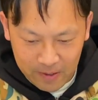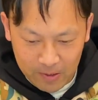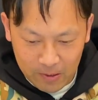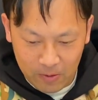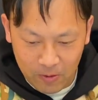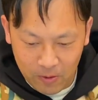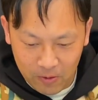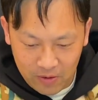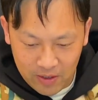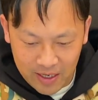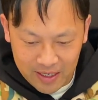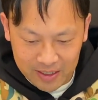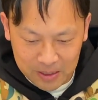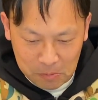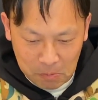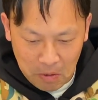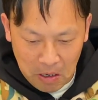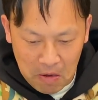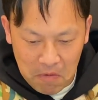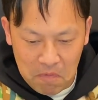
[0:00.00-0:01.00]
Not that it's
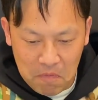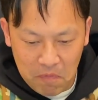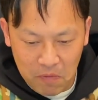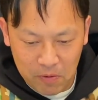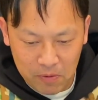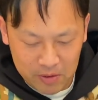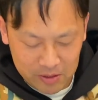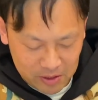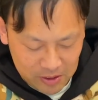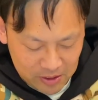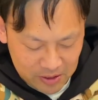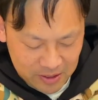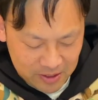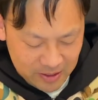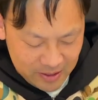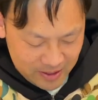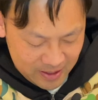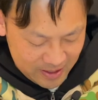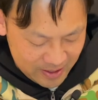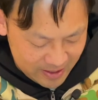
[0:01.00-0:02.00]
painful, it's
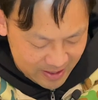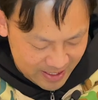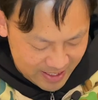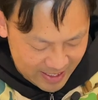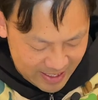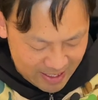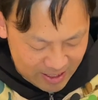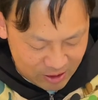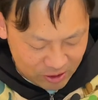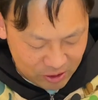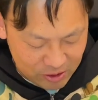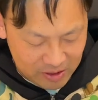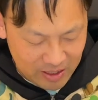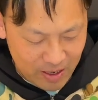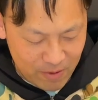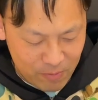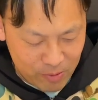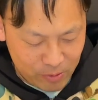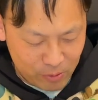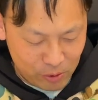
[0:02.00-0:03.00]
just the itch
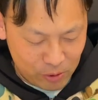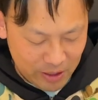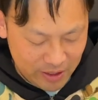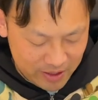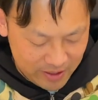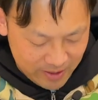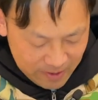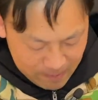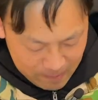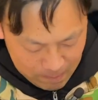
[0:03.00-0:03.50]
that will trigger